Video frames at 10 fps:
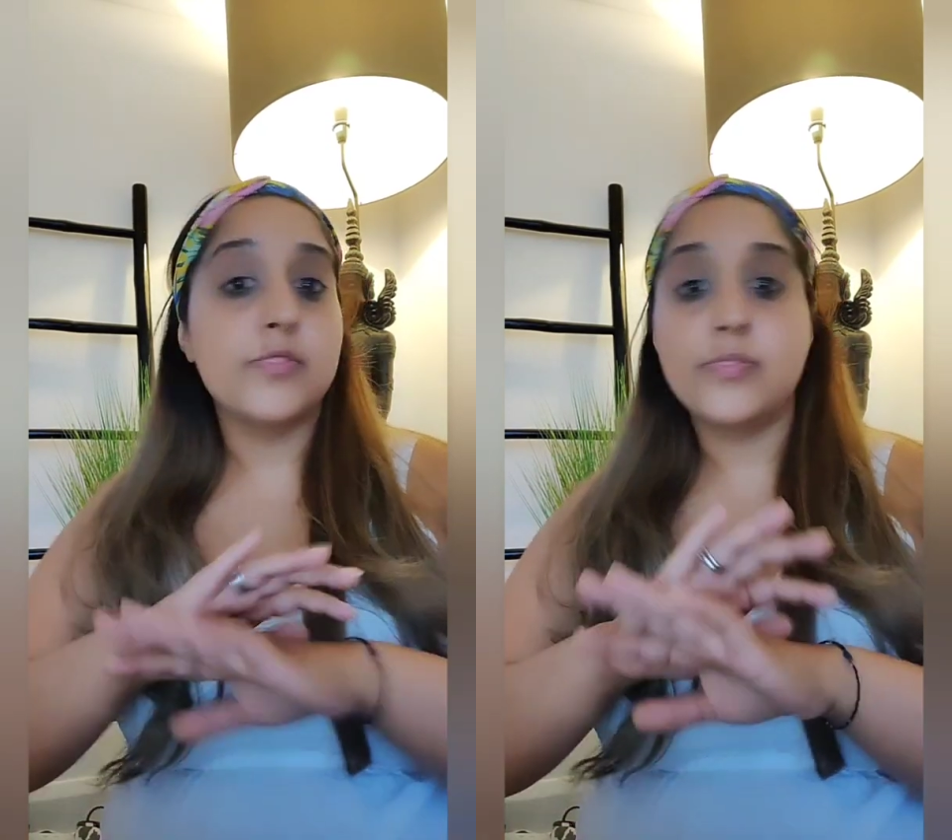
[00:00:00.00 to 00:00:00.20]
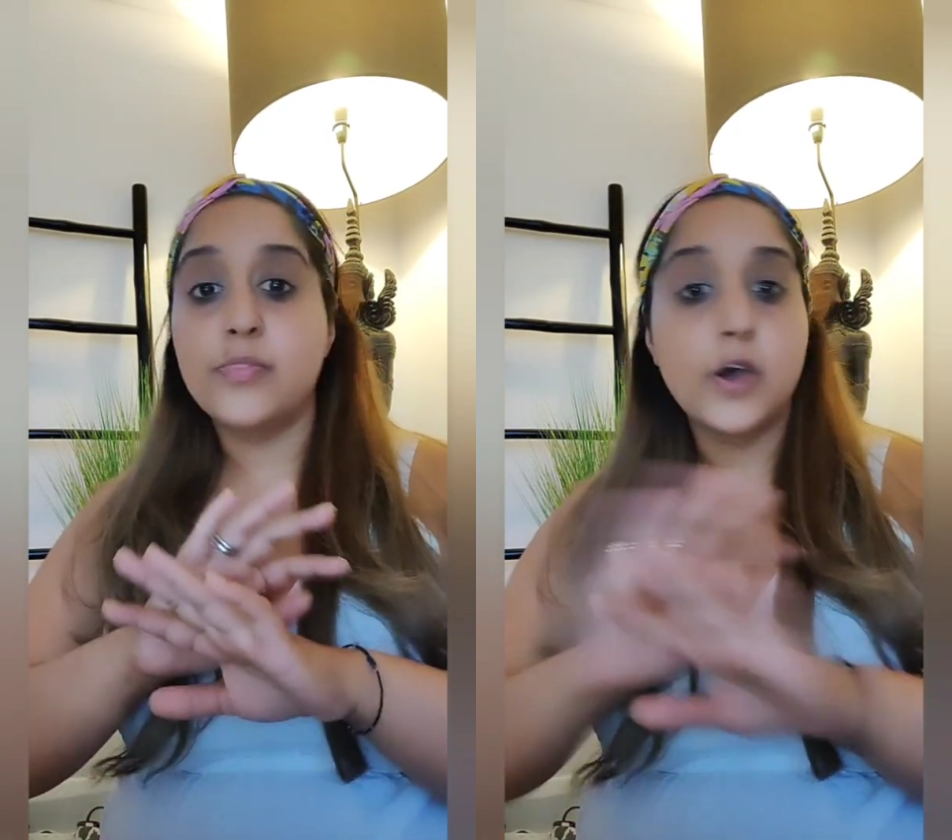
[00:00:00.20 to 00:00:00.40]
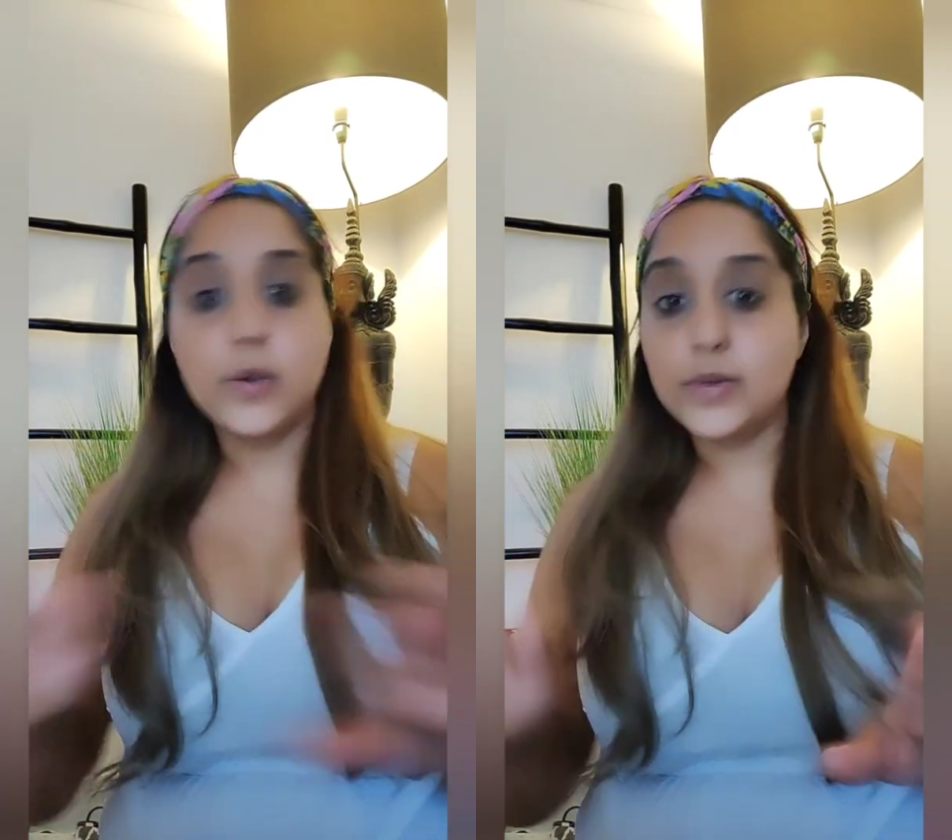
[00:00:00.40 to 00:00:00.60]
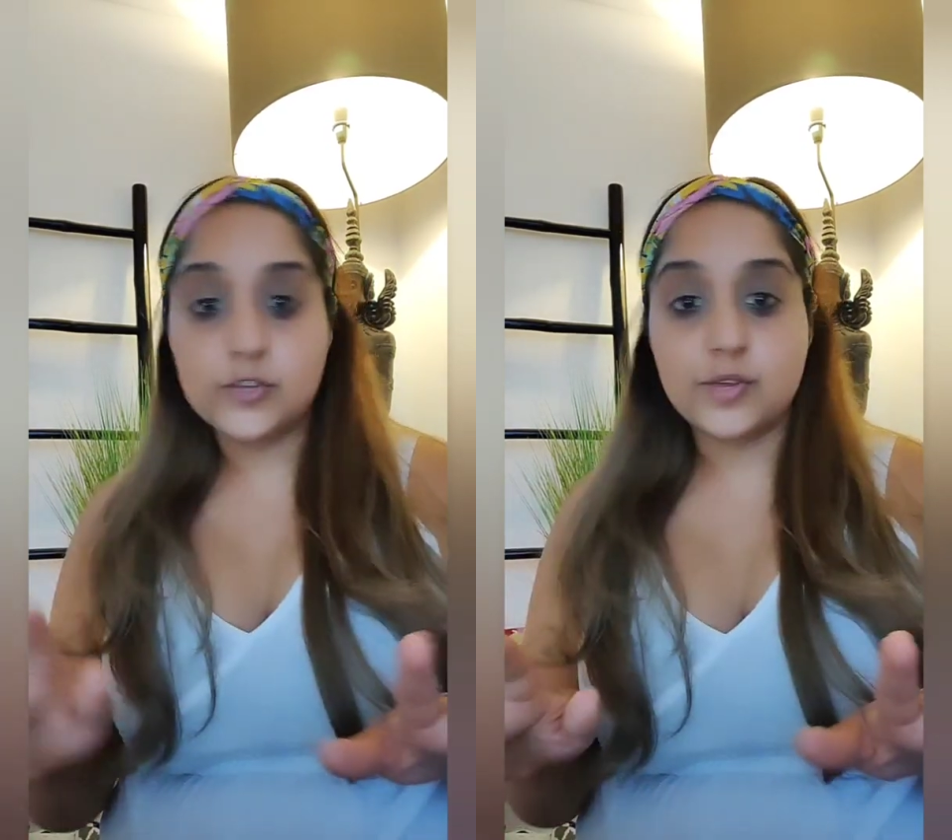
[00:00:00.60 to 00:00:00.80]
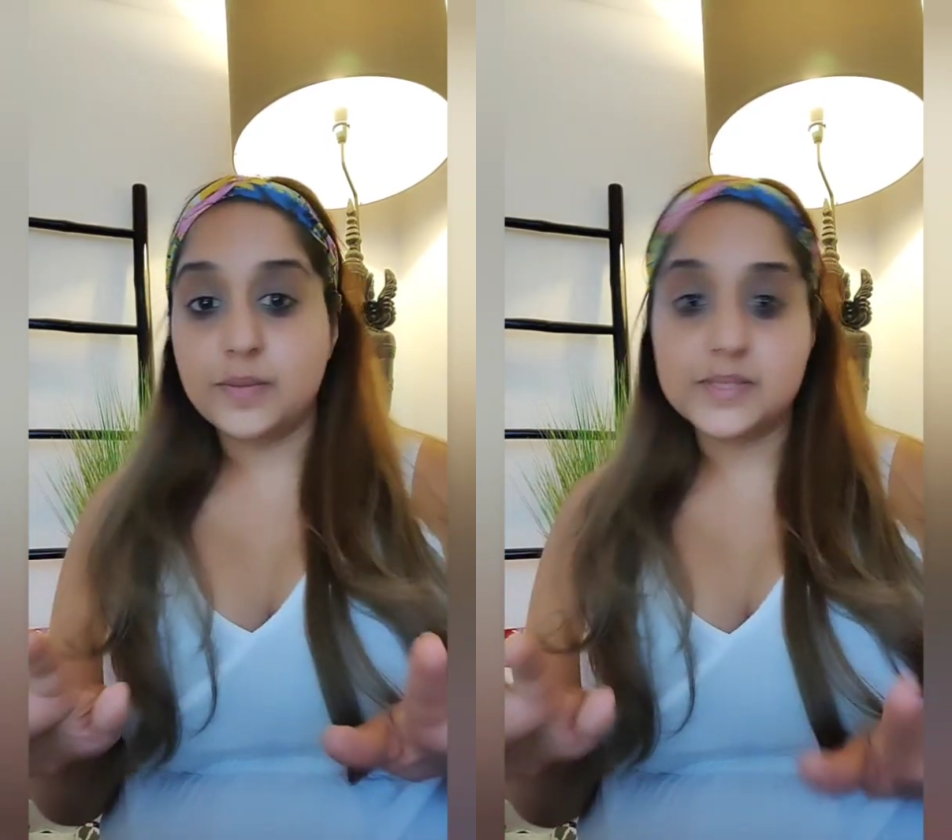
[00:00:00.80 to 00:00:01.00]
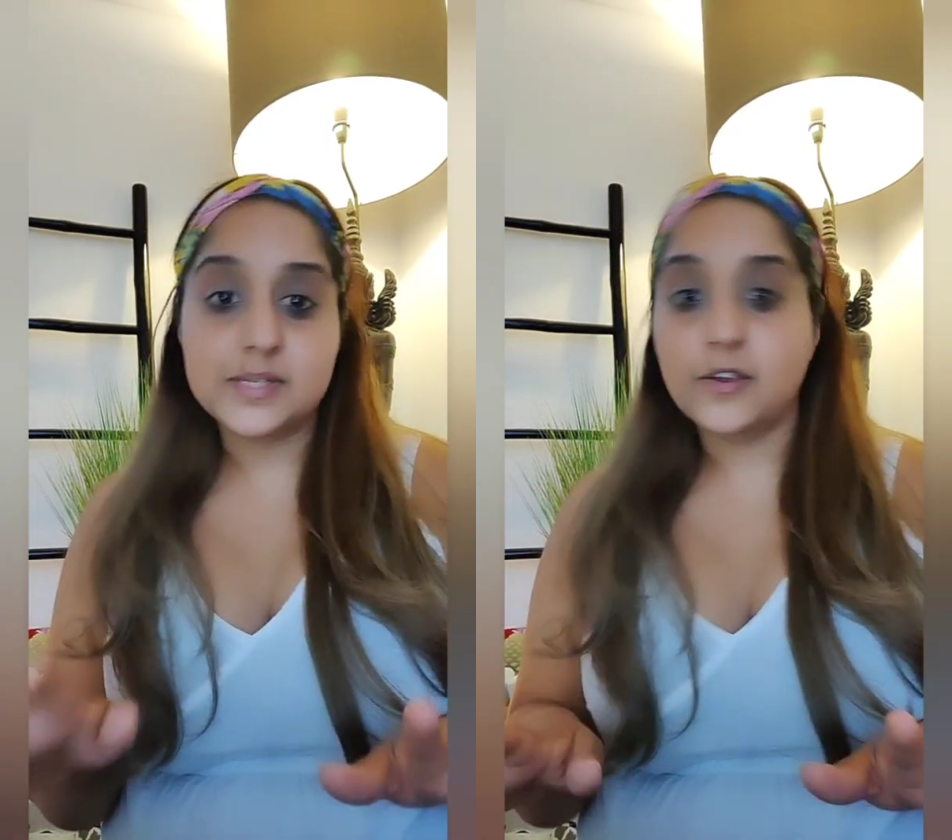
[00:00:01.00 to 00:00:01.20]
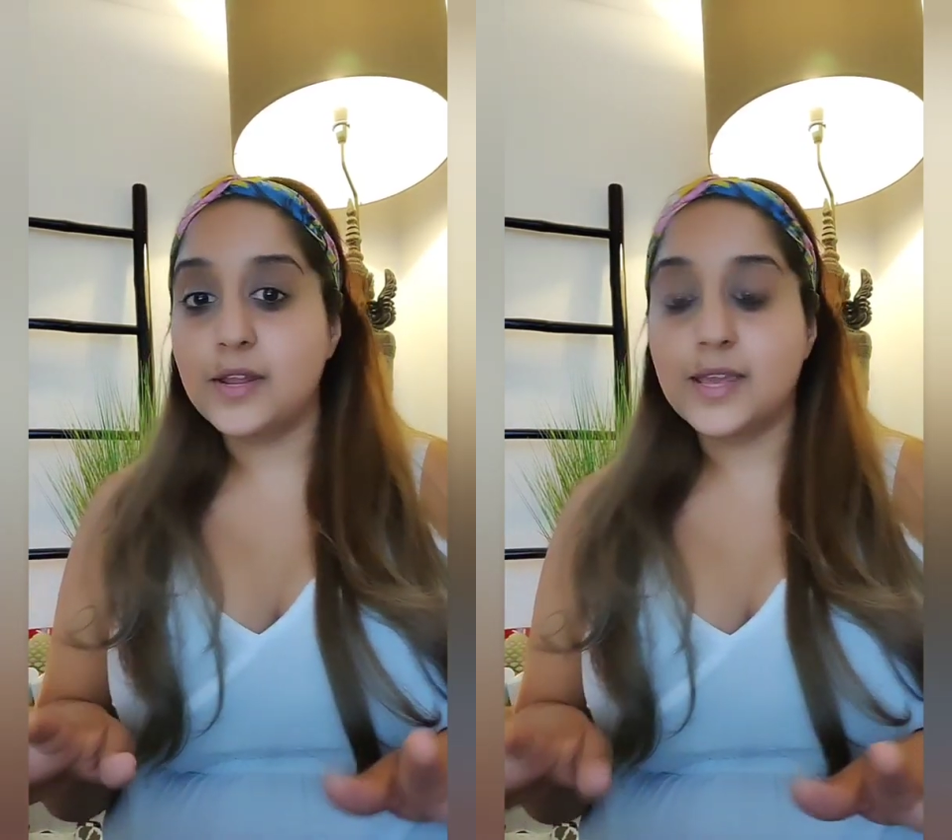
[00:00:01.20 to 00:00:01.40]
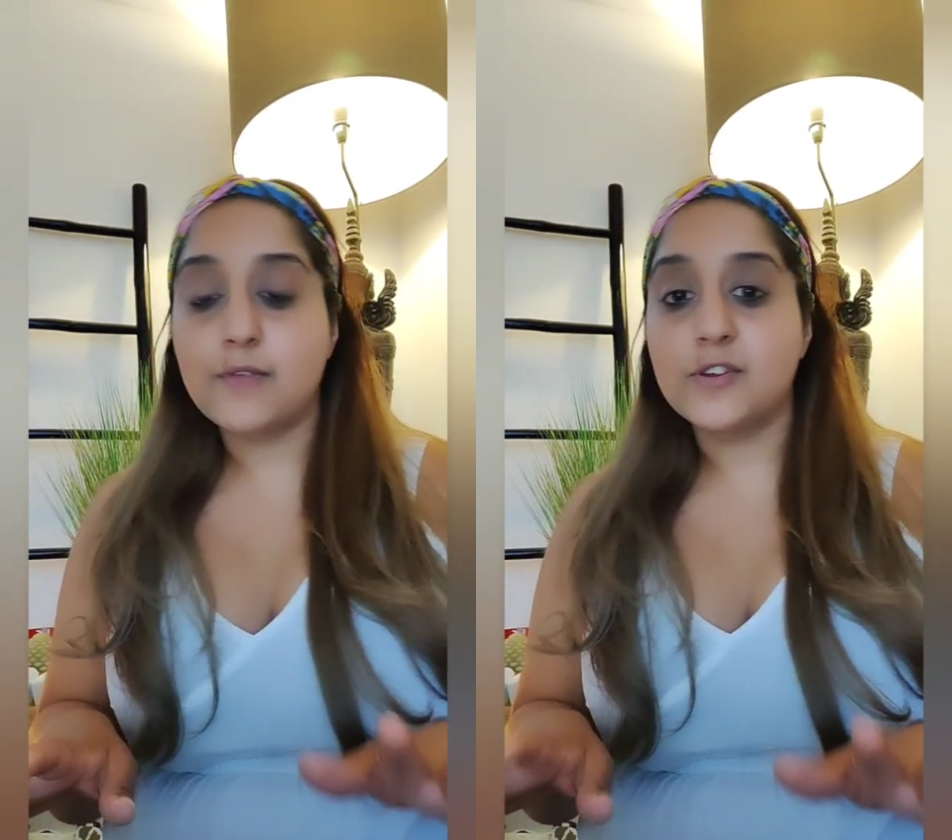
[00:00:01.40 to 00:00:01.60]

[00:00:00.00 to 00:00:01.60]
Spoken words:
the only treatments that are going to get rid